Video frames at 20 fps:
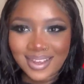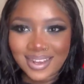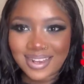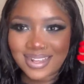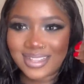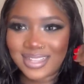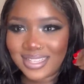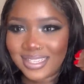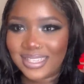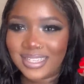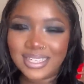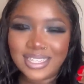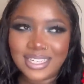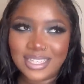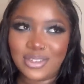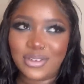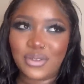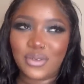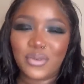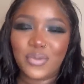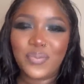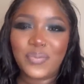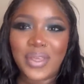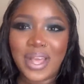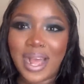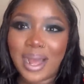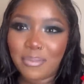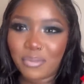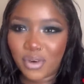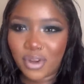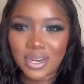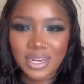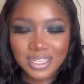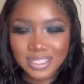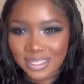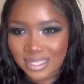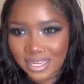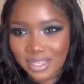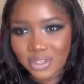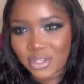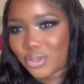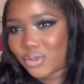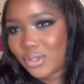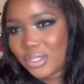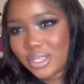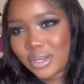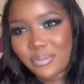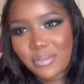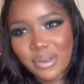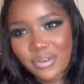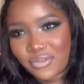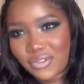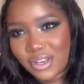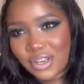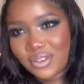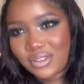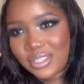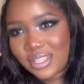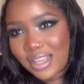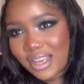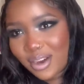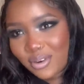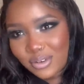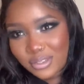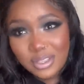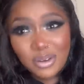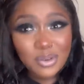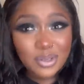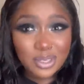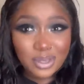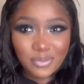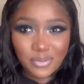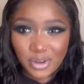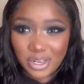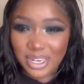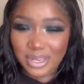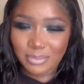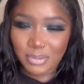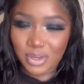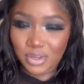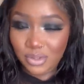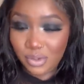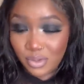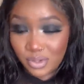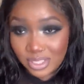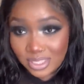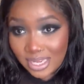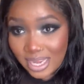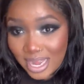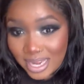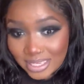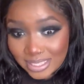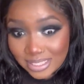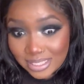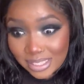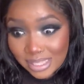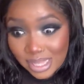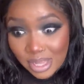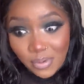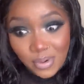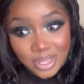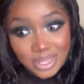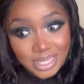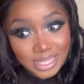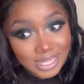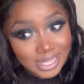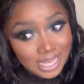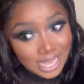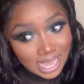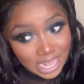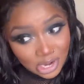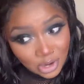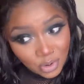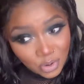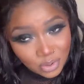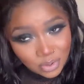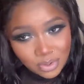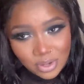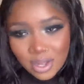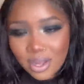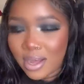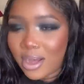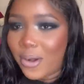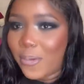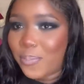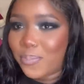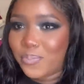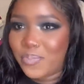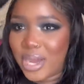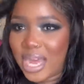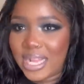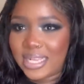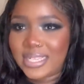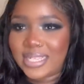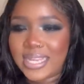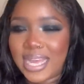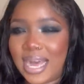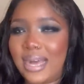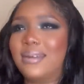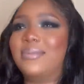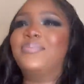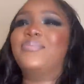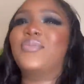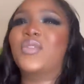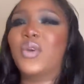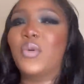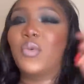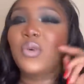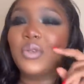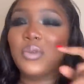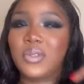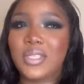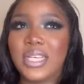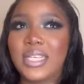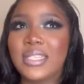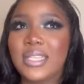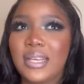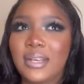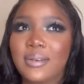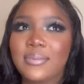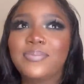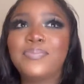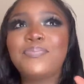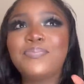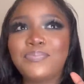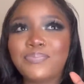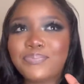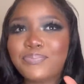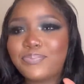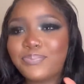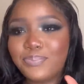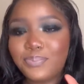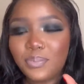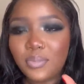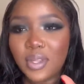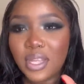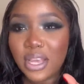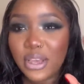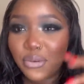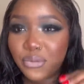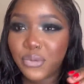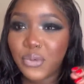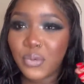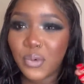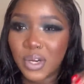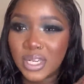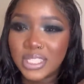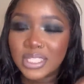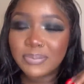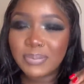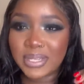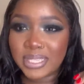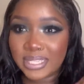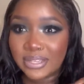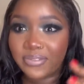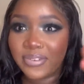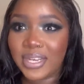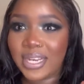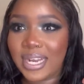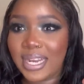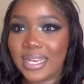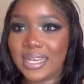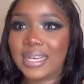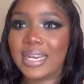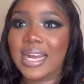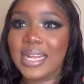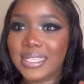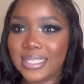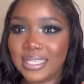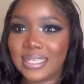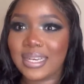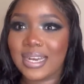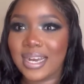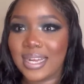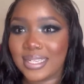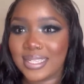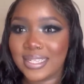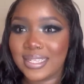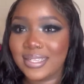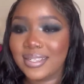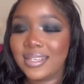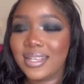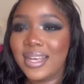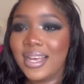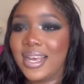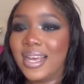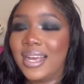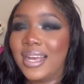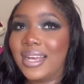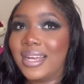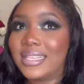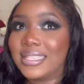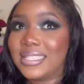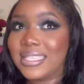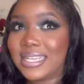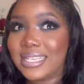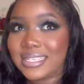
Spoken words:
in the sitting room. I'm gonna start shooting my videos there, because I was avoiding, because those curtains, they were the ghetto. But yeah, what was I saying? If you want specific like curtain, they